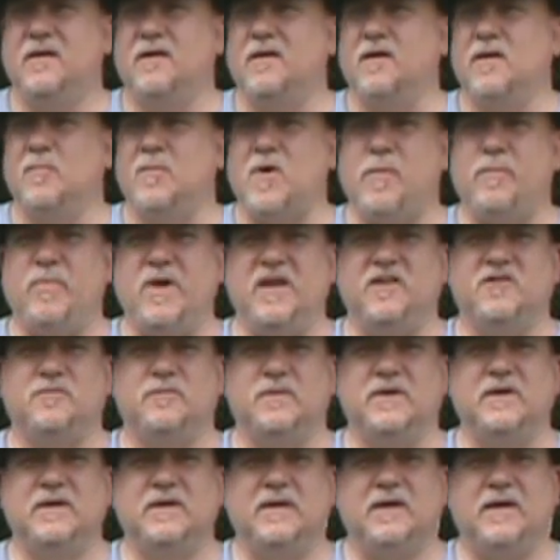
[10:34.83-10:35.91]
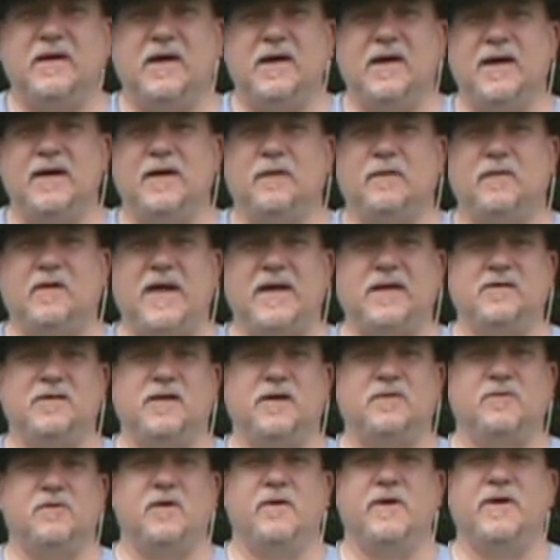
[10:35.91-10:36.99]
are in my basement. I don't like
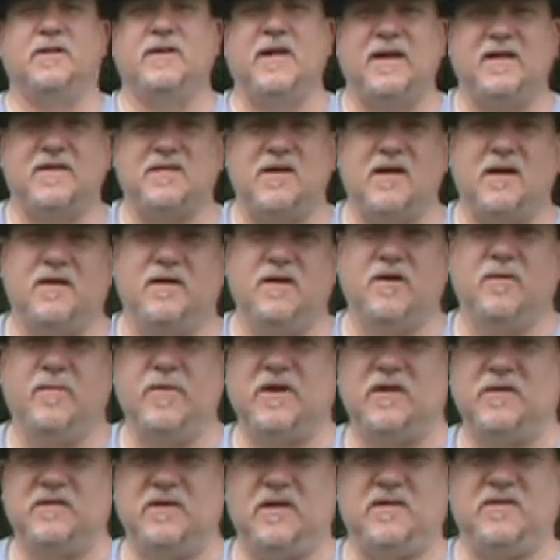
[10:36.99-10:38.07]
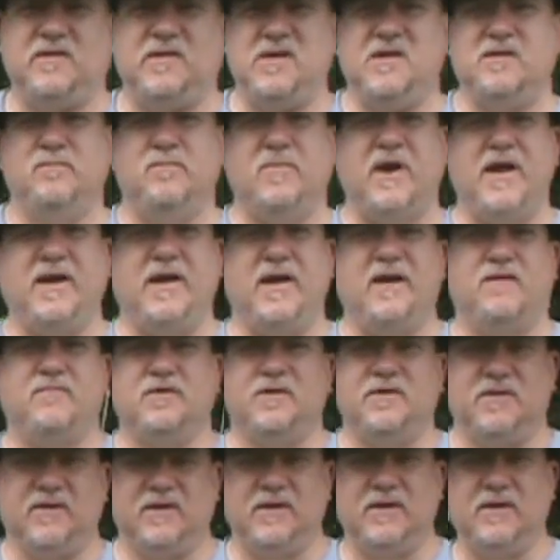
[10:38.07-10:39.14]
growing lettuce out here because it gets eaten by
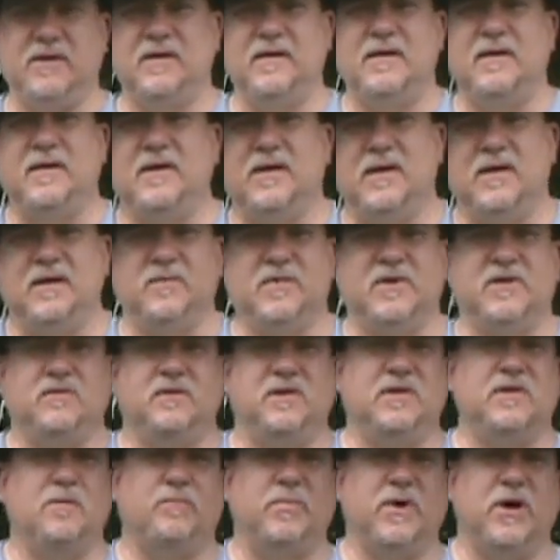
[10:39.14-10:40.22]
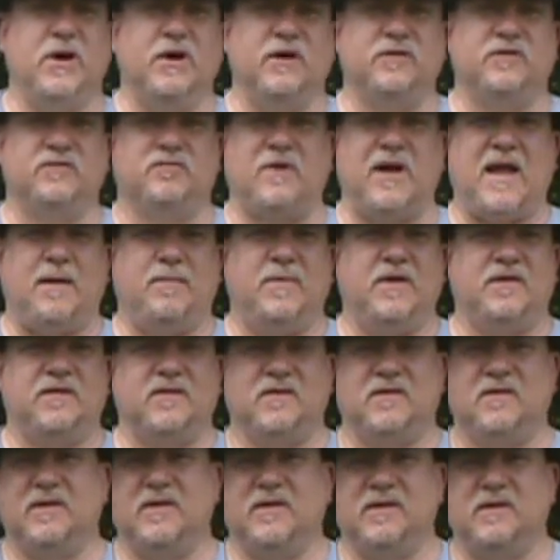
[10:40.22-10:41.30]
everything. Between the bugs,
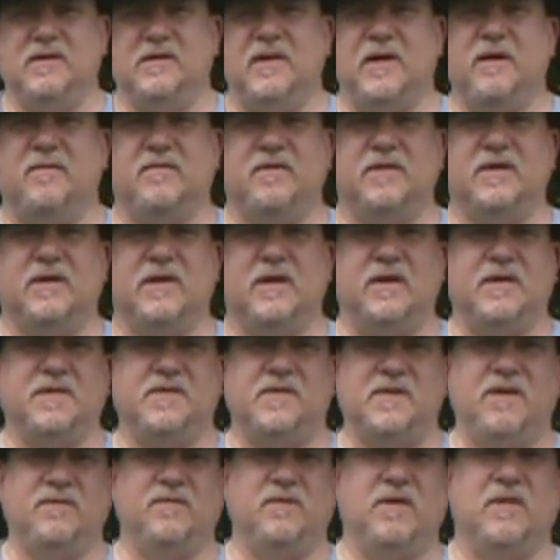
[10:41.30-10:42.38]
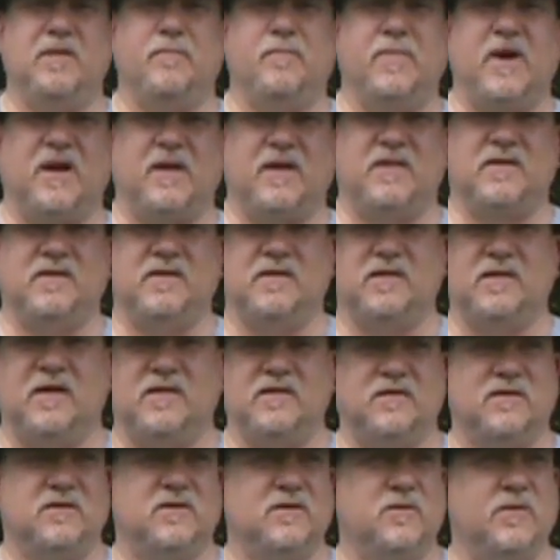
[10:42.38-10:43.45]
rabbits, and everything else, even in the buckets, it
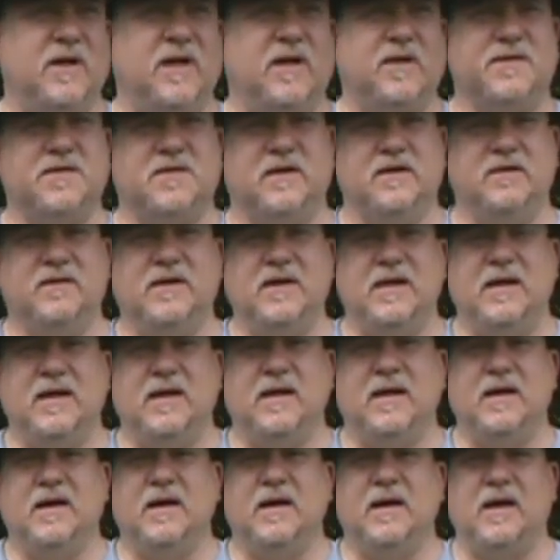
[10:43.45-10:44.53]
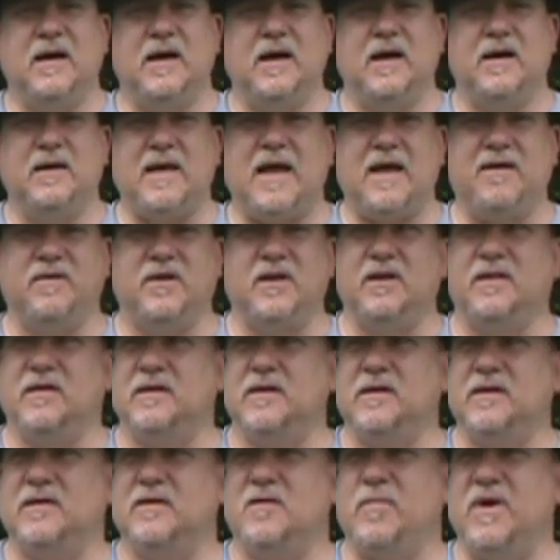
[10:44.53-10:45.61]
doesn't do well. So having
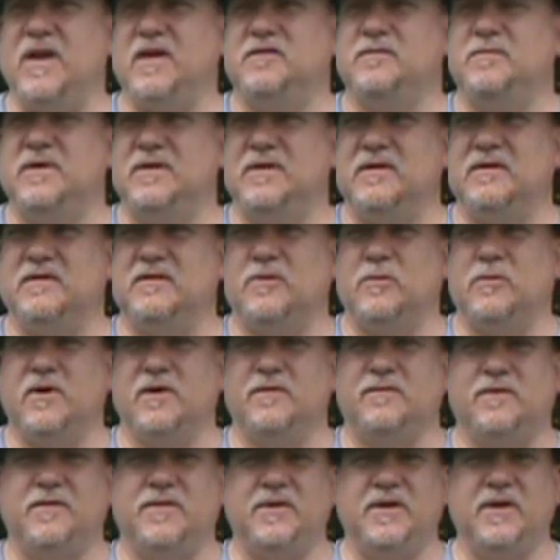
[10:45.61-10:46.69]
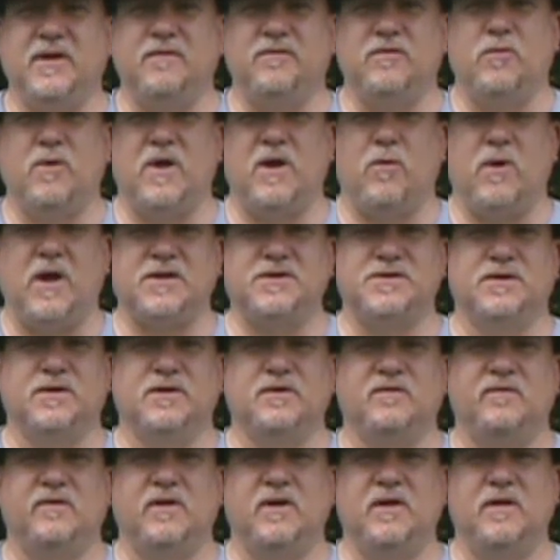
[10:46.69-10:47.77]
it in the basement is a wonderful thing. If you want to watch
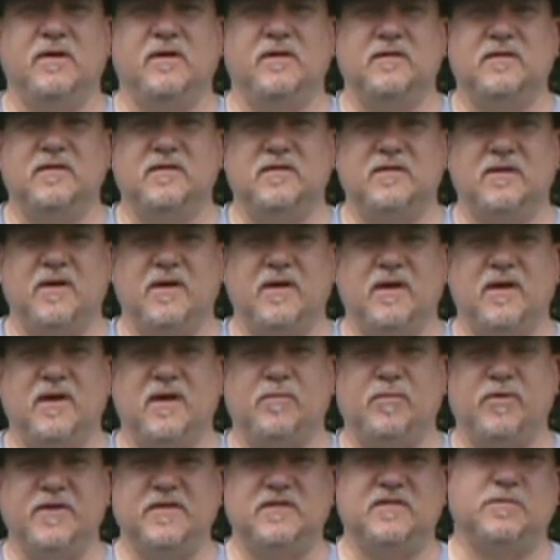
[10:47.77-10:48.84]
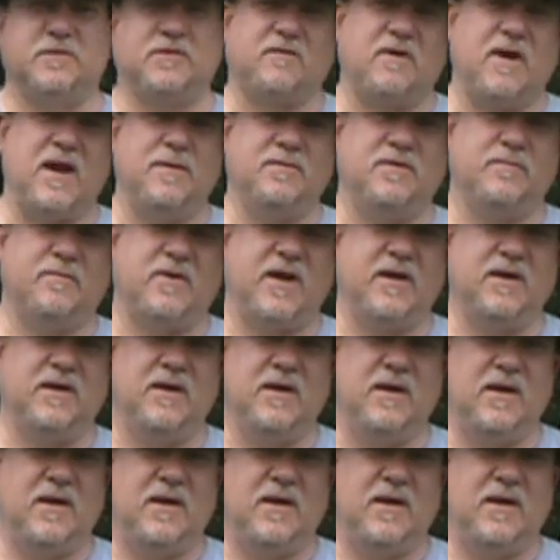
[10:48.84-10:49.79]
those videos, please subscribe to my